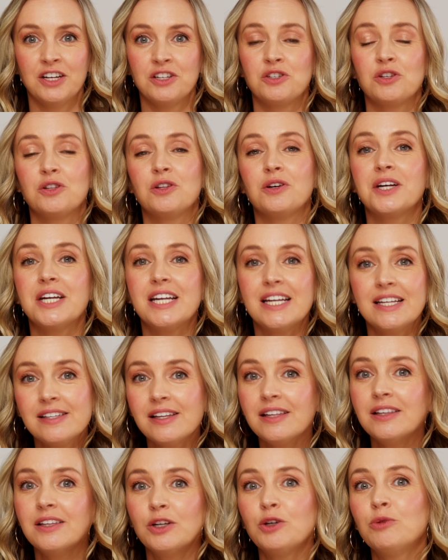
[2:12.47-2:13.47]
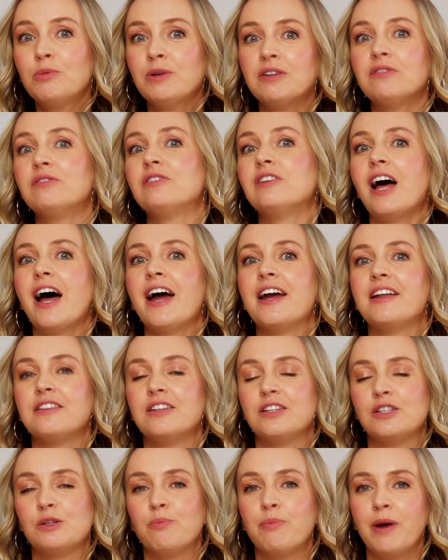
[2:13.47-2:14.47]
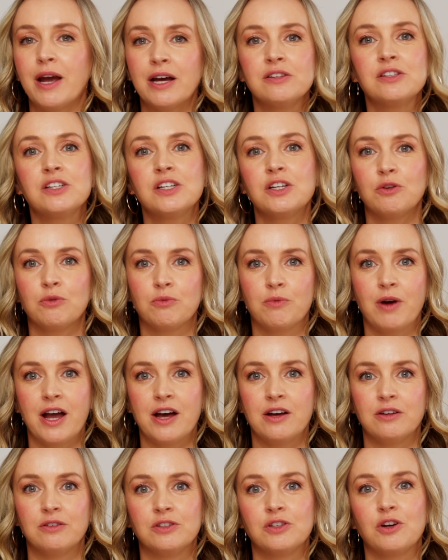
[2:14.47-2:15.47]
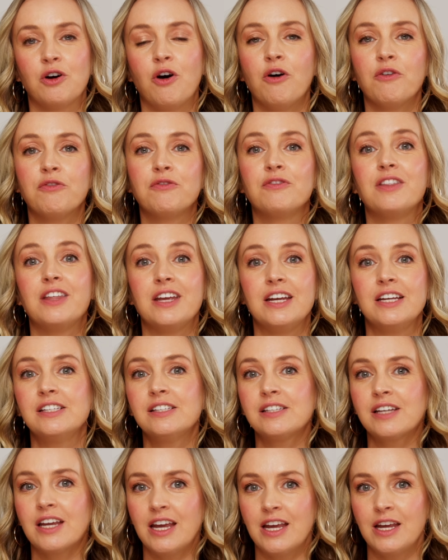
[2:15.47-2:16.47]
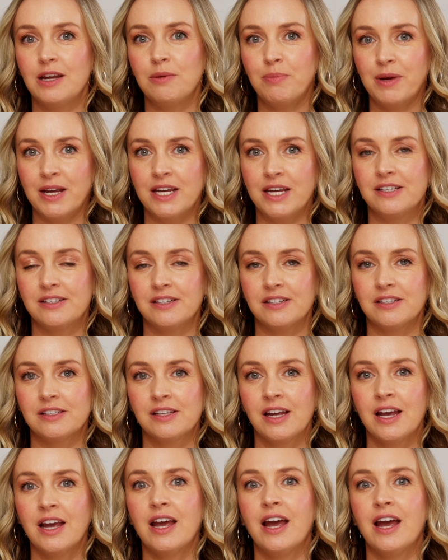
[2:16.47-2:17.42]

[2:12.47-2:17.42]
So there is a little bit of light that's bouncing around off these key pieces